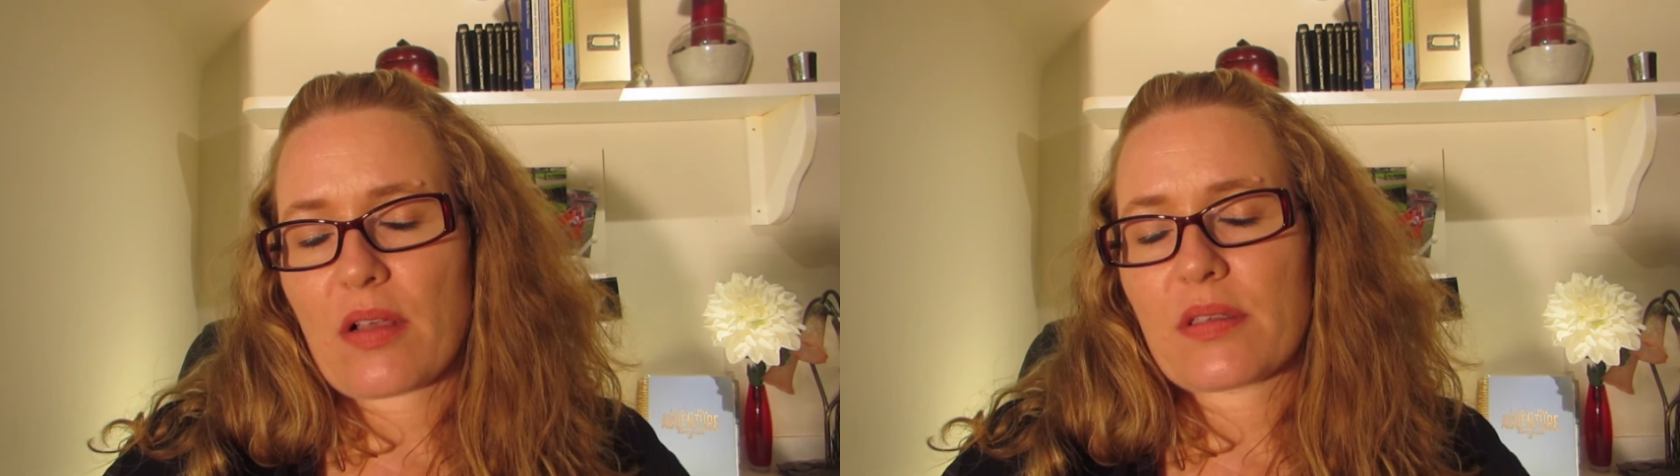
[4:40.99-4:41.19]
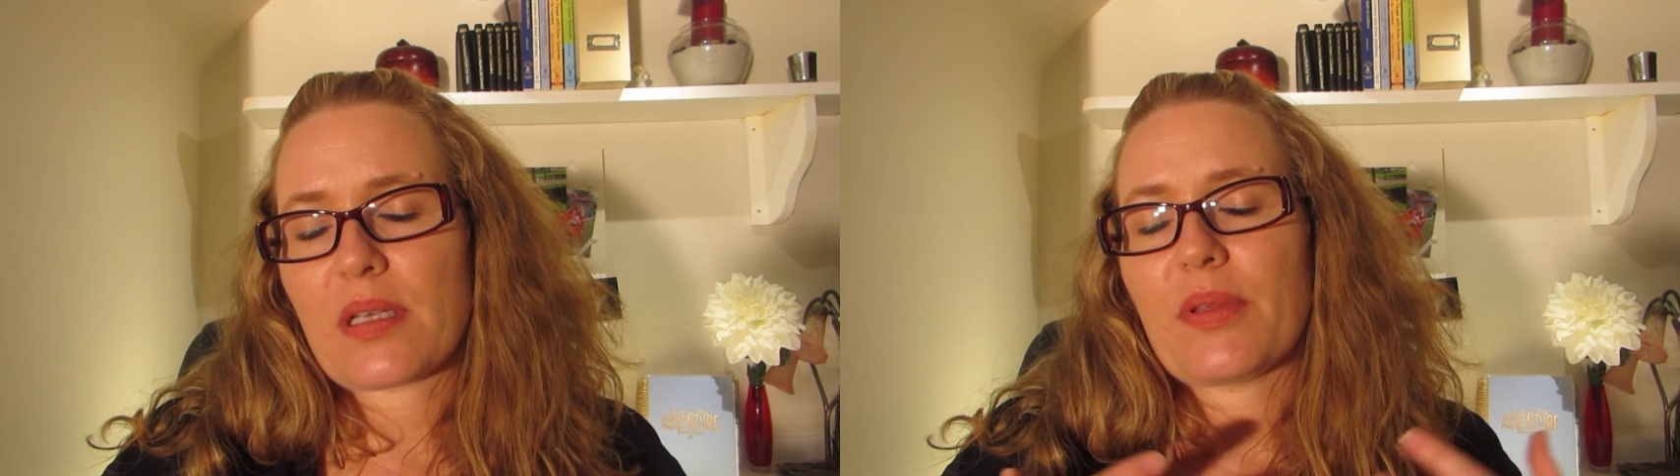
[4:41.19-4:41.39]

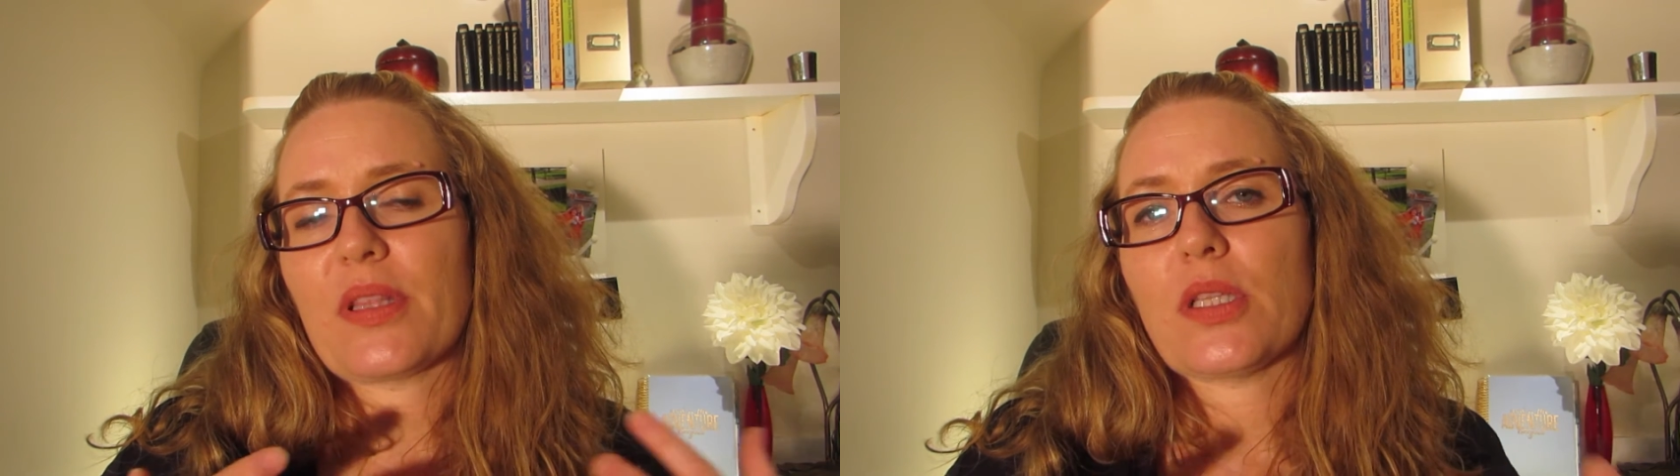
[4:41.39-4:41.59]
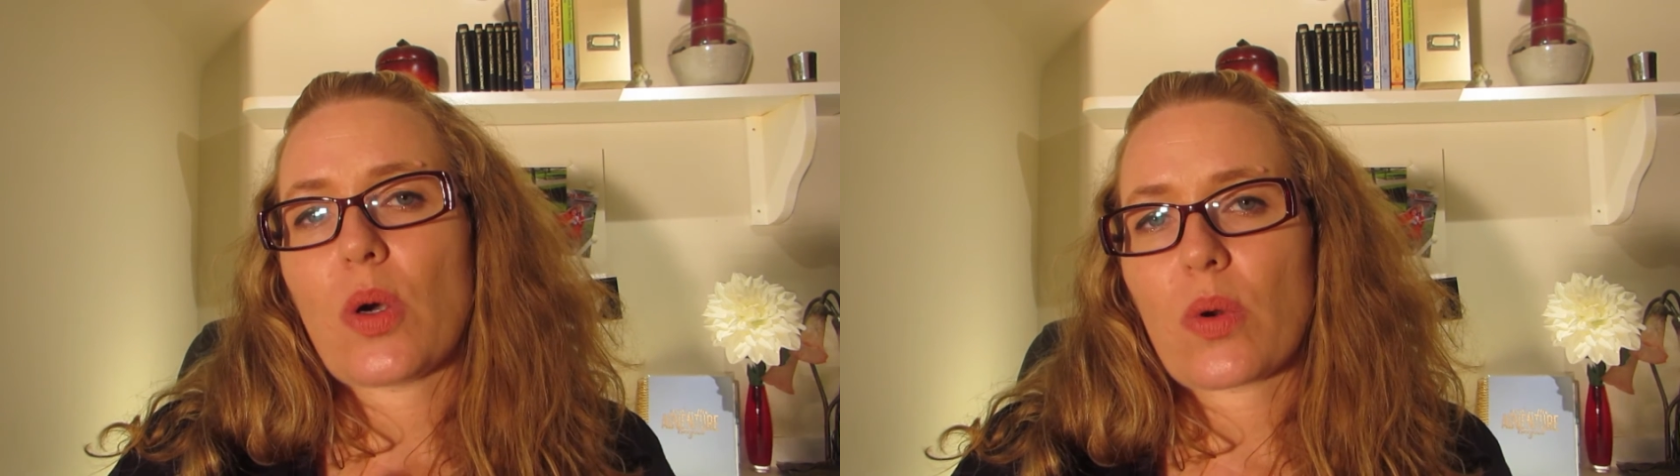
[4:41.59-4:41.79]
some of
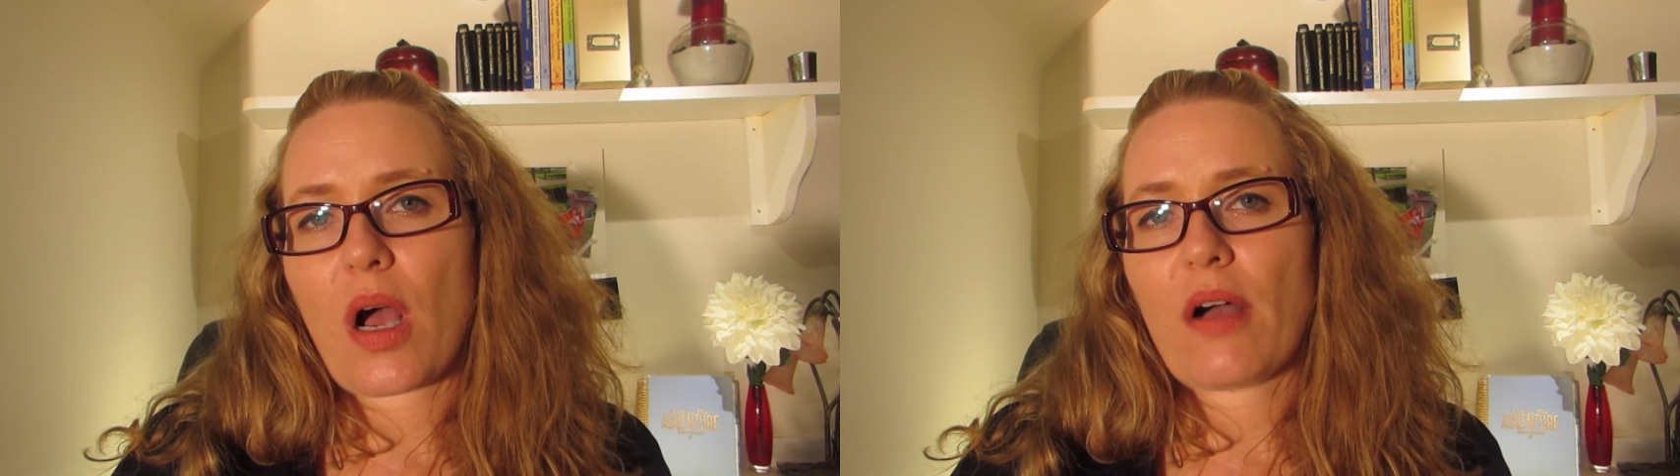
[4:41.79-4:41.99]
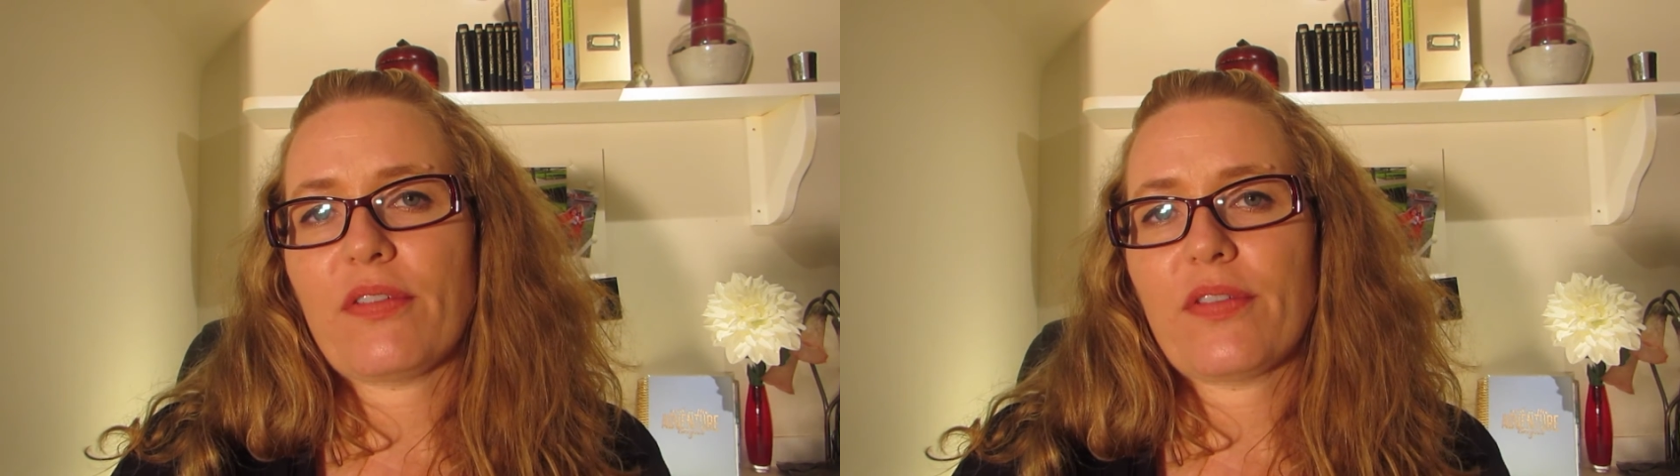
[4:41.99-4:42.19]
the load
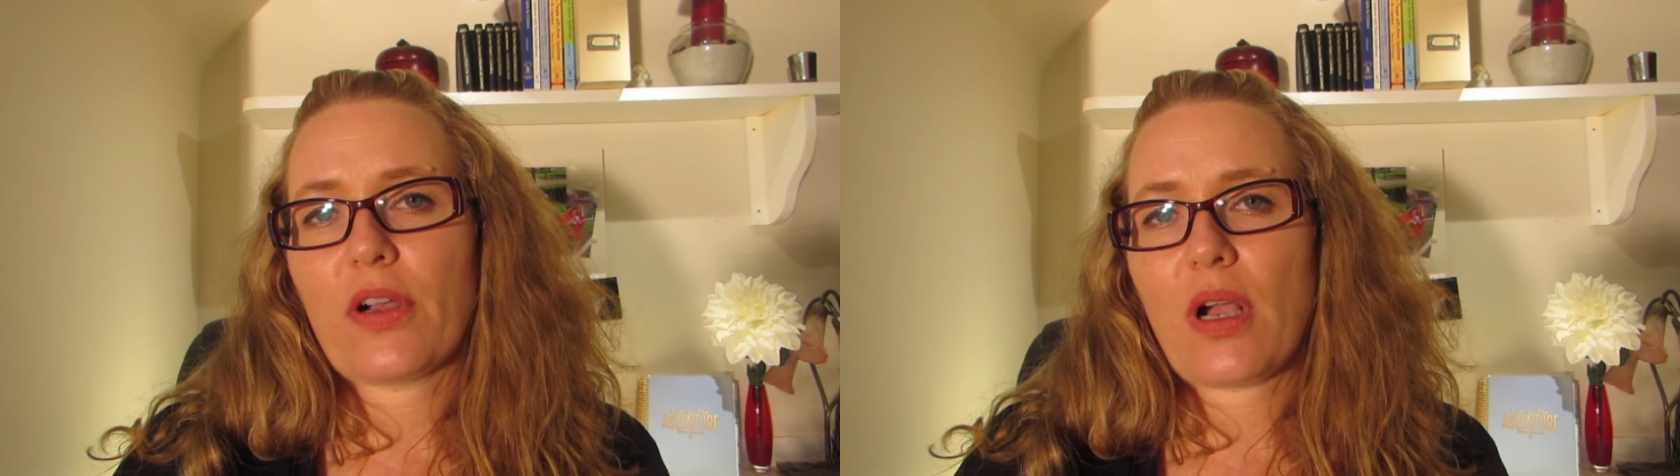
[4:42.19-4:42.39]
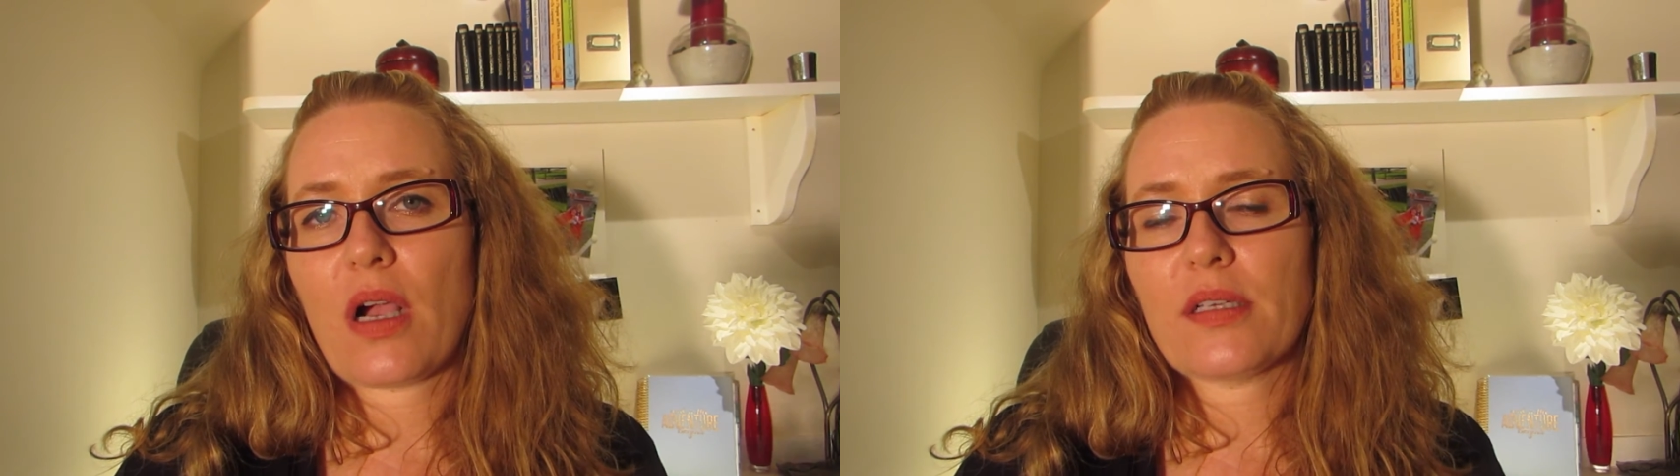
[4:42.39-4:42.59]
off of
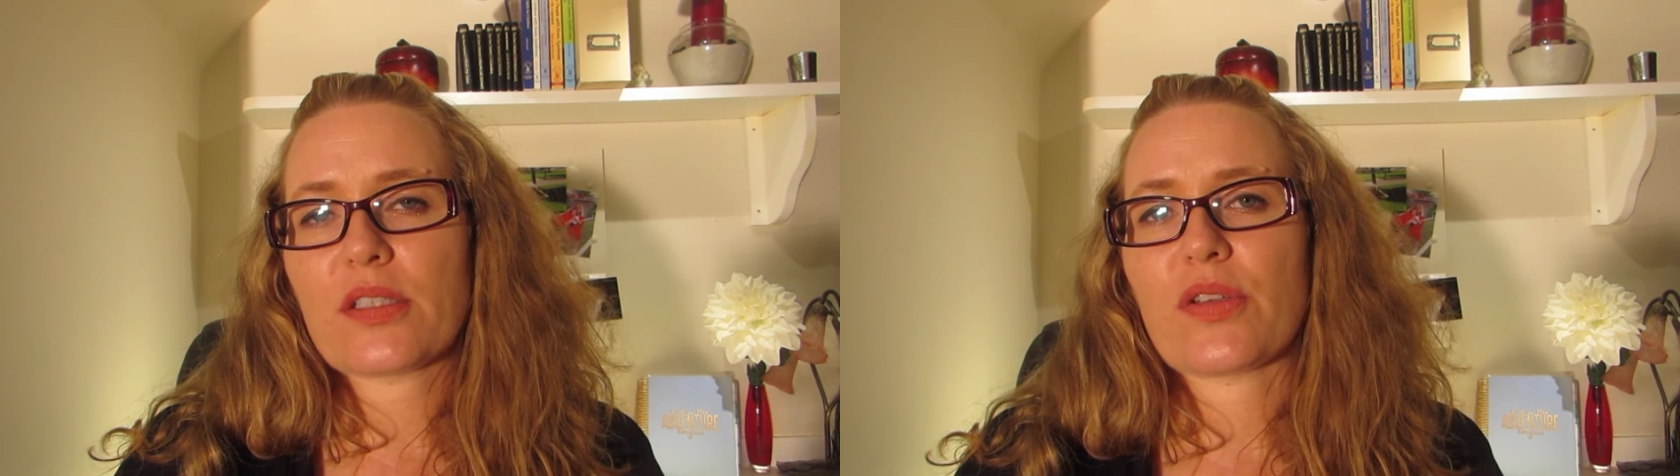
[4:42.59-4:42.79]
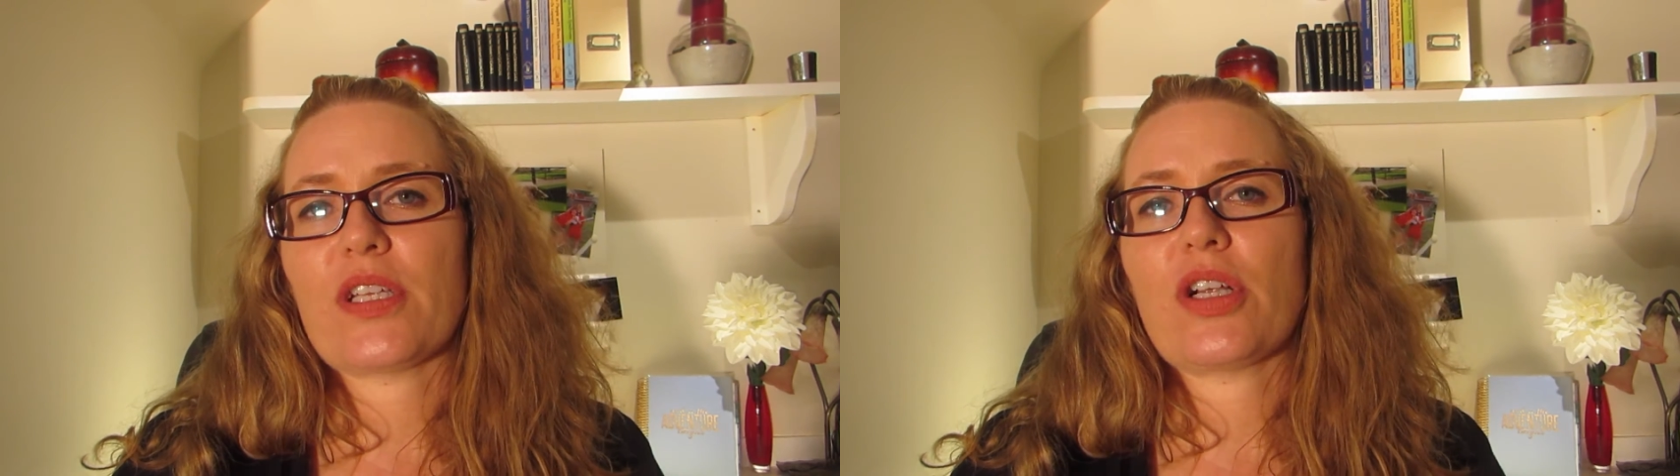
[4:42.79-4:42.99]
her heart
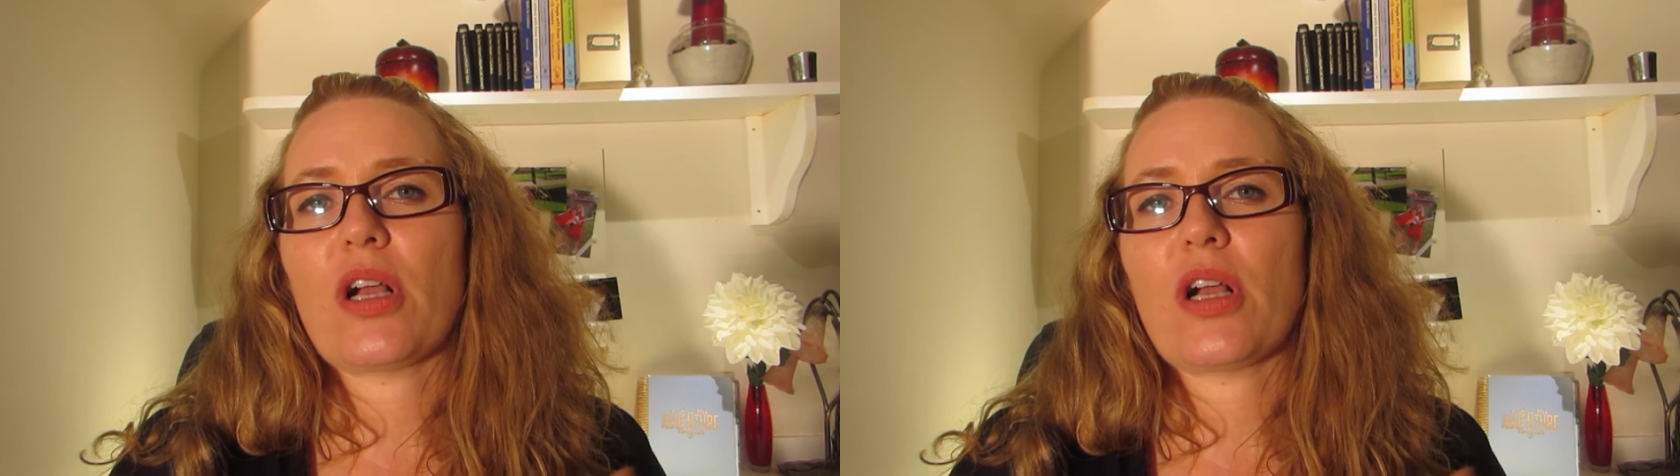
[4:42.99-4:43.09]
so that